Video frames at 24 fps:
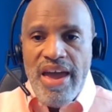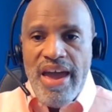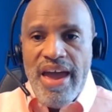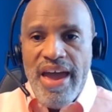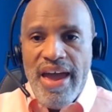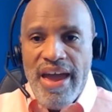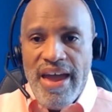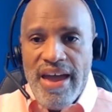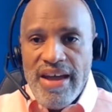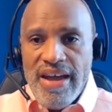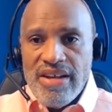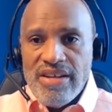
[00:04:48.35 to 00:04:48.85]

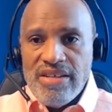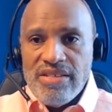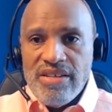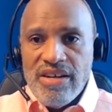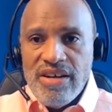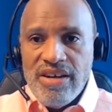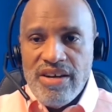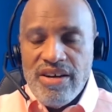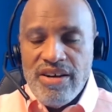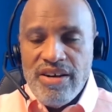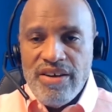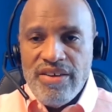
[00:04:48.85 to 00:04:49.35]
And
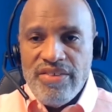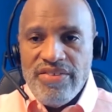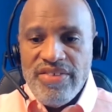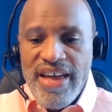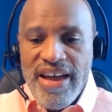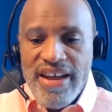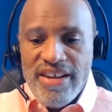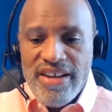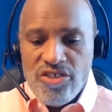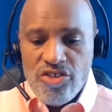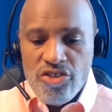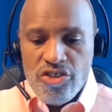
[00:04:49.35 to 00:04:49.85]

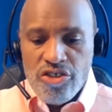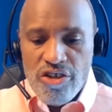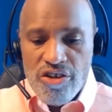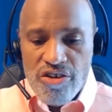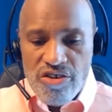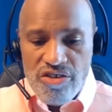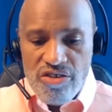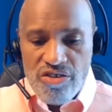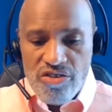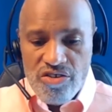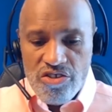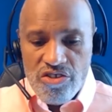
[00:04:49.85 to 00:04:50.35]
that
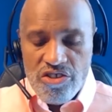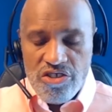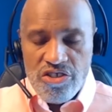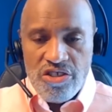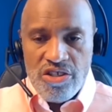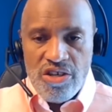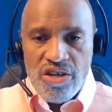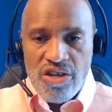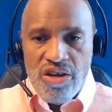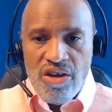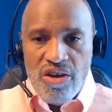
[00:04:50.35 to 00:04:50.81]
church